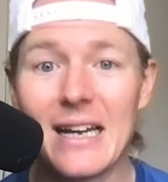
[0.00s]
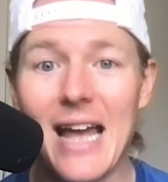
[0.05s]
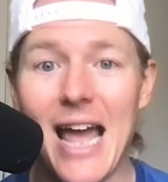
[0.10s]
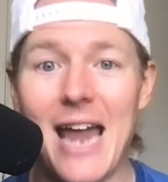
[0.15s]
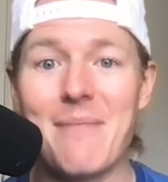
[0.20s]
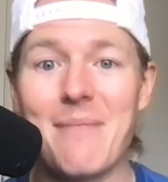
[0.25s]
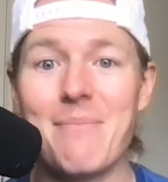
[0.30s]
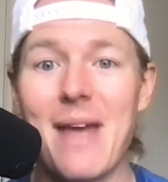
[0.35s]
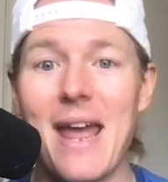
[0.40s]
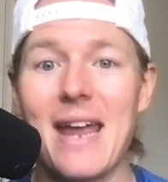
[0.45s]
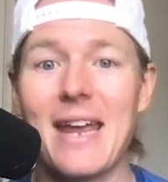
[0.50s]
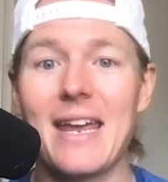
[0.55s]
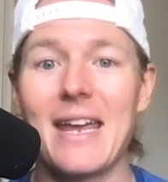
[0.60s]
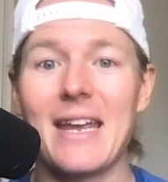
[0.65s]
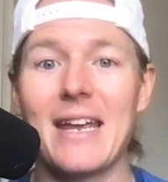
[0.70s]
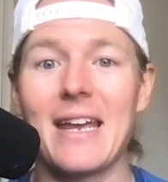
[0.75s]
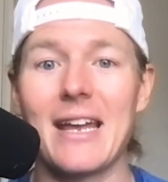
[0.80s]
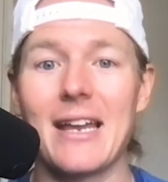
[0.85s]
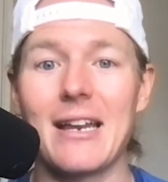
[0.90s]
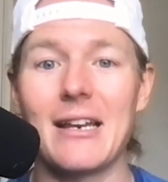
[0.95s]
and
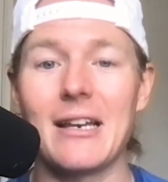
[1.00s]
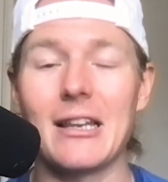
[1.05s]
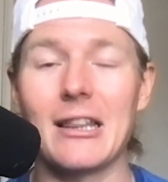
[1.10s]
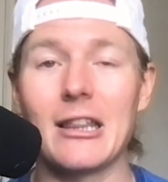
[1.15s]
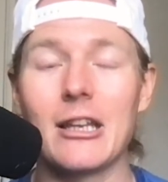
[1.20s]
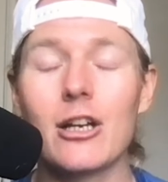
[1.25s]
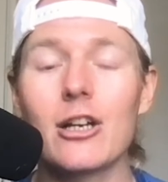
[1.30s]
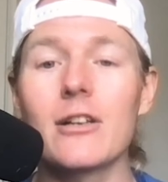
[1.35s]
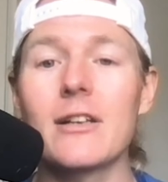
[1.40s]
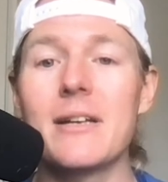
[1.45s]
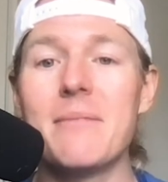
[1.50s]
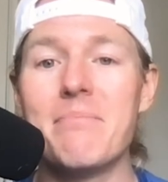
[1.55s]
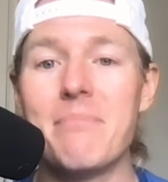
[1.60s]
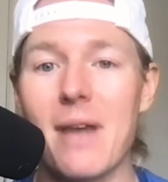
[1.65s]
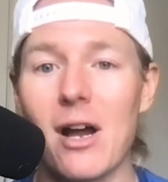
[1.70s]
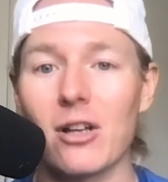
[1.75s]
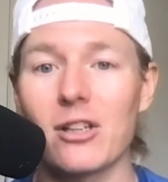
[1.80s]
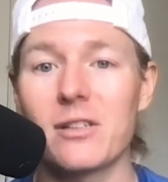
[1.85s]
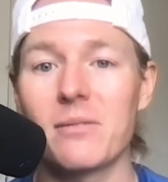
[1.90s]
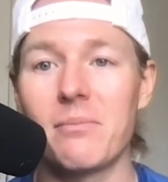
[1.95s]
making it literally
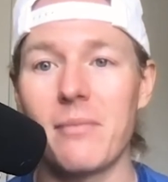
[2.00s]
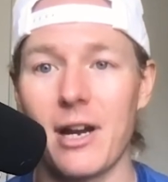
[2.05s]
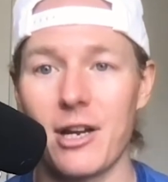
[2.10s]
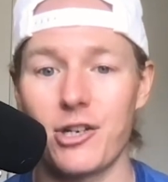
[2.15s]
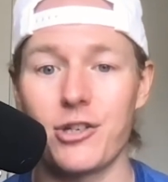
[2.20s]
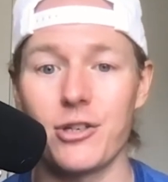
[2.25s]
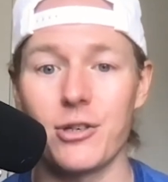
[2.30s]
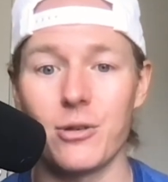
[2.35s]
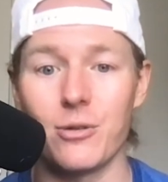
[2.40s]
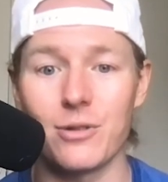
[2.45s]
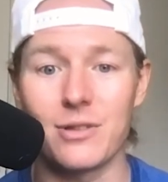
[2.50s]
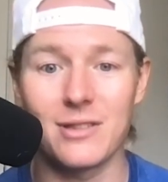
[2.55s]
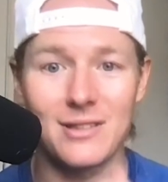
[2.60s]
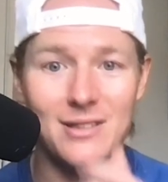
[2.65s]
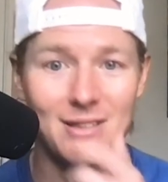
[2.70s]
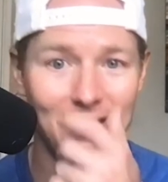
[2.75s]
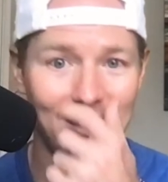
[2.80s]
melt my shoes.